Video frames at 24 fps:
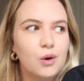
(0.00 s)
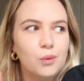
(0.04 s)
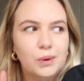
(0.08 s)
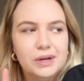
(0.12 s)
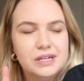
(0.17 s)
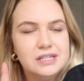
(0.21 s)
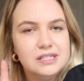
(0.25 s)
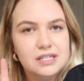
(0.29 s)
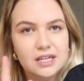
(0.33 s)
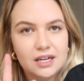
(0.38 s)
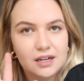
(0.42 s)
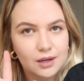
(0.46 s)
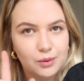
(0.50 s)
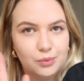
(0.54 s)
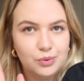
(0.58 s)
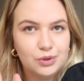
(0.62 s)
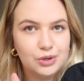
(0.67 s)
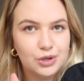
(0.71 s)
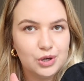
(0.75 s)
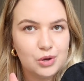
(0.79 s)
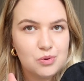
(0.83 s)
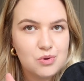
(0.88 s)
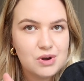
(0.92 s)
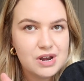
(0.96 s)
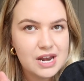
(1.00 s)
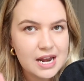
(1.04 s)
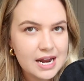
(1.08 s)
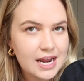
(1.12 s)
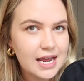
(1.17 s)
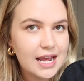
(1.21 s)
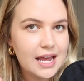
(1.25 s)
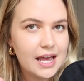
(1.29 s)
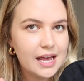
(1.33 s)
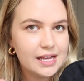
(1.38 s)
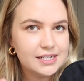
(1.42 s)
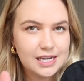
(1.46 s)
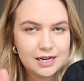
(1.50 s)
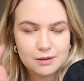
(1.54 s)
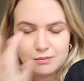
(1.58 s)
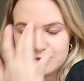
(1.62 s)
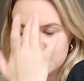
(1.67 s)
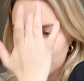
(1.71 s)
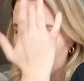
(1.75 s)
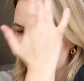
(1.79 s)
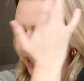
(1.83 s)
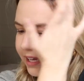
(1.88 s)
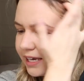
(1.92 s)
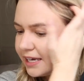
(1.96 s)
winter I wouldn't go near a denim
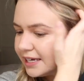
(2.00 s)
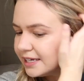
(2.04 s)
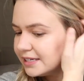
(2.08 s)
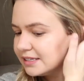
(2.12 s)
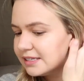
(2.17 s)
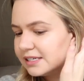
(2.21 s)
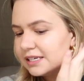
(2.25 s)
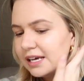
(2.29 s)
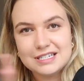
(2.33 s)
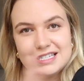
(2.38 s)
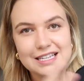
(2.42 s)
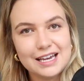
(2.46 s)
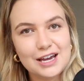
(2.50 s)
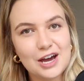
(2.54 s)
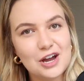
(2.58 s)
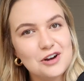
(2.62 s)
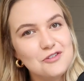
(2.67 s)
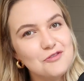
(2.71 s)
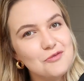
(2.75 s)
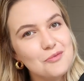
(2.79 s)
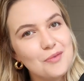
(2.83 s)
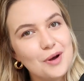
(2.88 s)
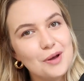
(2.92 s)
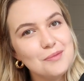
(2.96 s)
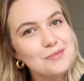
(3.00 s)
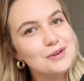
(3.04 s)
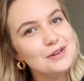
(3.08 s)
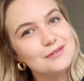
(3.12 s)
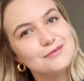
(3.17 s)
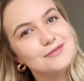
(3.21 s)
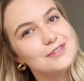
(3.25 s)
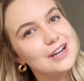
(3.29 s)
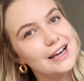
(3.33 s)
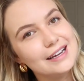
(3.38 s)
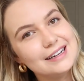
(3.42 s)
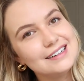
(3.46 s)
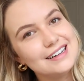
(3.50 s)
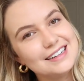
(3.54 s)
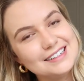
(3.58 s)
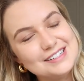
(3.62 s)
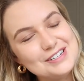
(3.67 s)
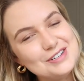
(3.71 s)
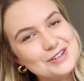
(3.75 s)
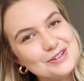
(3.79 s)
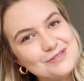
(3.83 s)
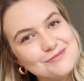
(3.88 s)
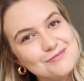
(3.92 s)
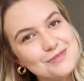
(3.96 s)
jacket they kind of remind me of like
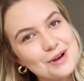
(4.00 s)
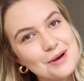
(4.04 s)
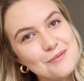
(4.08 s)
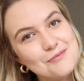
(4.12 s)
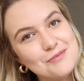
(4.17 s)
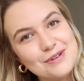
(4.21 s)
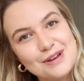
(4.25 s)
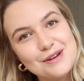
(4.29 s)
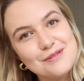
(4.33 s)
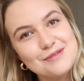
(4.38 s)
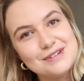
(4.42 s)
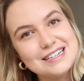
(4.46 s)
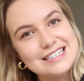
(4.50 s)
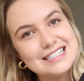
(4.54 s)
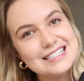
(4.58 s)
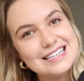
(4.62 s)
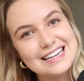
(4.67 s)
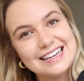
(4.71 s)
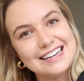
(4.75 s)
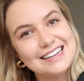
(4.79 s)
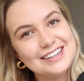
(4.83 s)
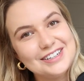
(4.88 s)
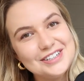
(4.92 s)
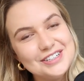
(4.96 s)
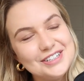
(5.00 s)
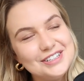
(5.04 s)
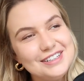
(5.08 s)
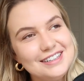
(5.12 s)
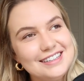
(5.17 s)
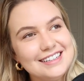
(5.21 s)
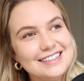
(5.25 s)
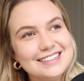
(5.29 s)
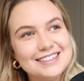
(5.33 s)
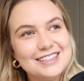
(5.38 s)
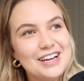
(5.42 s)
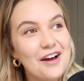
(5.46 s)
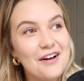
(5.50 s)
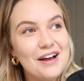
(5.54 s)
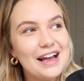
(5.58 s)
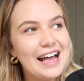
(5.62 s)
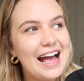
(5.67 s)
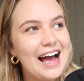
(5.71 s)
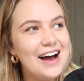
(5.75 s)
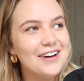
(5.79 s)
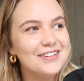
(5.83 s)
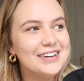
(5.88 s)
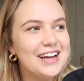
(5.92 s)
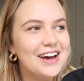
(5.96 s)
London when we were single and going
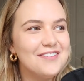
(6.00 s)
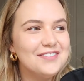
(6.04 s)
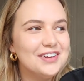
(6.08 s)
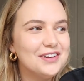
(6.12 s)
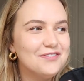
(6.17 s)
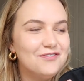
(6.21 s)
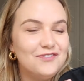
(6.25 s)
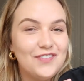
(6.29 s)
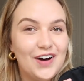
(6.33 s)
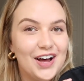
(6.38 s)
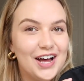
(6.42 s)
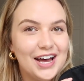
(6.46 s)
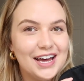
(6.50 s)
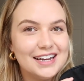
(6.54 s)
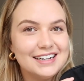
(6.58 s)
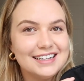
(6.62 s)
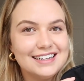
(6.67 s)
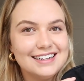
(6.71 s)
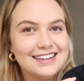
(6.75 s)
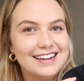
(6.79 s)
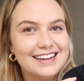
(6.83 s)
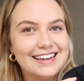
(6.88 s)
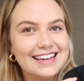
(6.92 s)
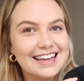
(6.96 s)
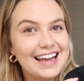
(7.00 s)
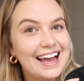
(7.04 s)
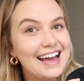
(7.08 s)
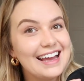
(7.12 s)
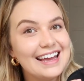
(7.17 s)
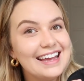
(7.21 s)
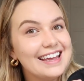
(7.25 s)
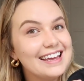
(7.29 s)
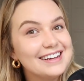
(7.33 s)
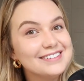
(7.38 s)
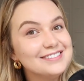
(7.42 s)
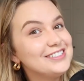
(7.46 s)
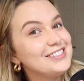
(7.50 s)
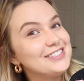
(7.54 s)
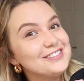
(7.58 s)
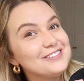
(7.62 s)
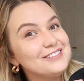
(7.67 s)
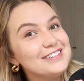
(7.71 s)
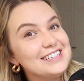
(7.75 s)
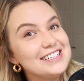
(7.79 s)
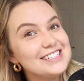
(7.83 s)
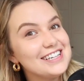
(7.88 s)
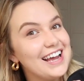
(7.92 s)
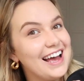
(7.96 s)
out and having fun and like hanging out at
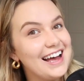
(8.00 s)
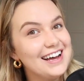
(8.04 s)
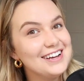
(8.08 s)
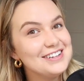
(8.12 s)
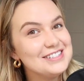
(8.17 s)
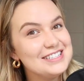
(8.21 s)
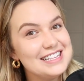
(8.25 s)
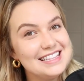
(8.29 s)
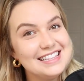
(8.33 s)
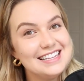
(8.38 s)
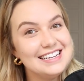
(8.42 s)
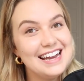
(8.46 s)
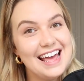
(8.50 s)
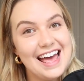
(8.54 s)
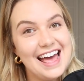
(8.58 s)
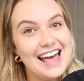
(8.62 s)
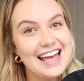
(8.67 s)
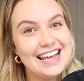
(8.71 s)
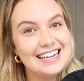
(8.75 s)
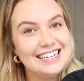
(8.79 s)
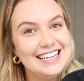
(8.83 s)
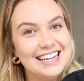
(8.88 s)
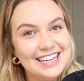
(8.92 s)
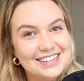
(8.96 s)
Shoreditch House and the Ned